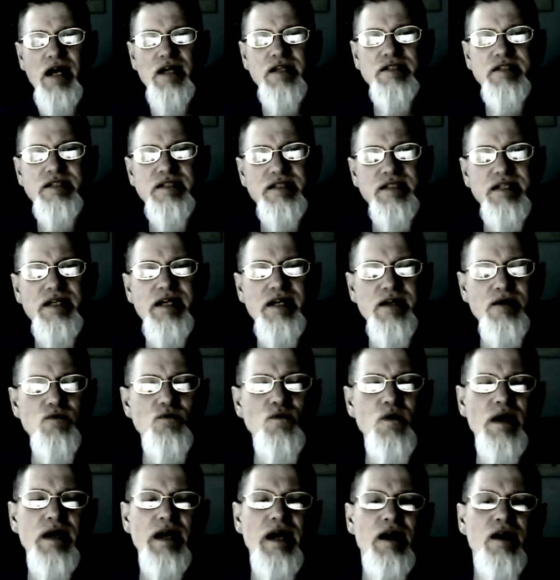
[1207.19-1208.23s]
and see
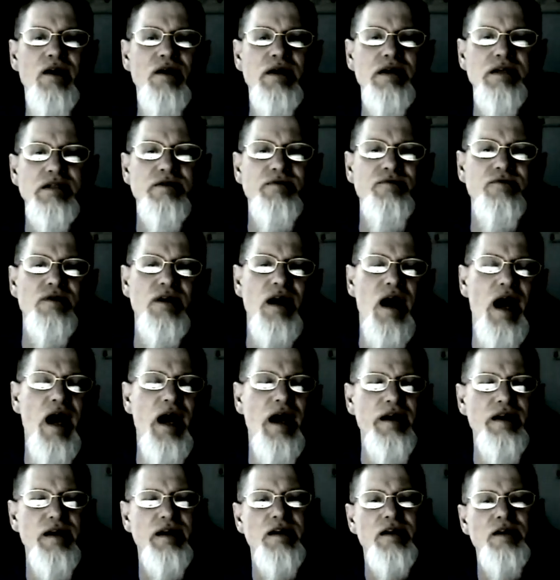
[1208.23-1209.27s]
what areas of
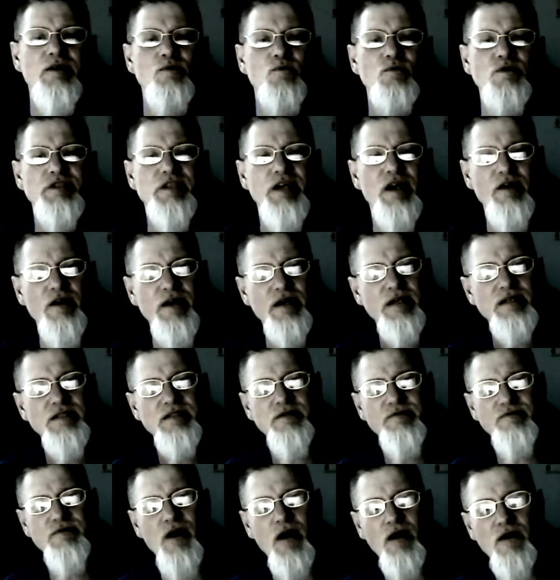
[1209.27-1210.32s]
light and which
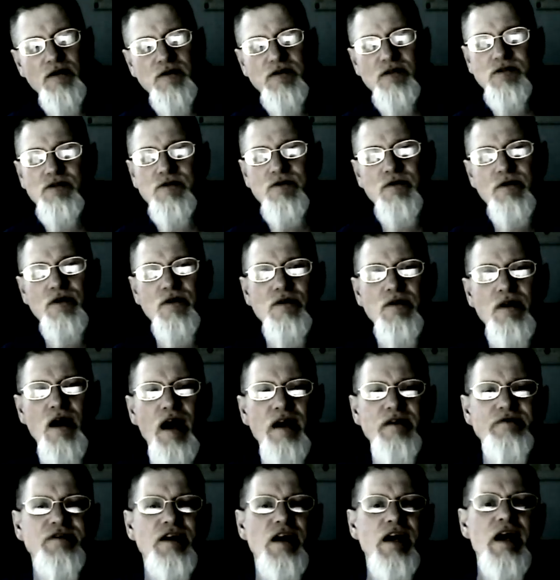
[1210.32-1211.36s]
areas of darkness are in our
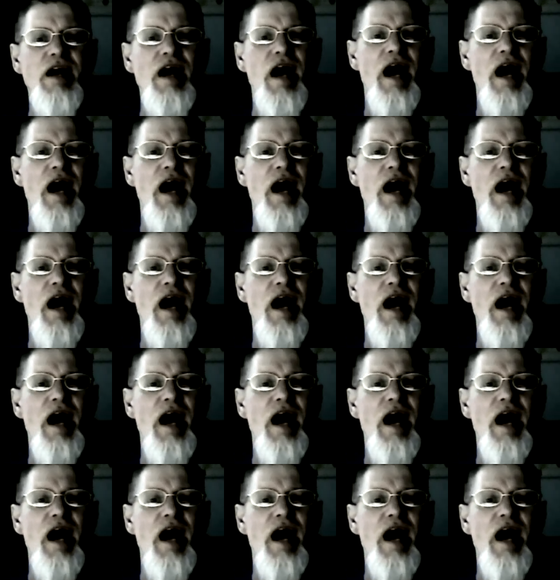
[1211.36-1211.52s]
lives.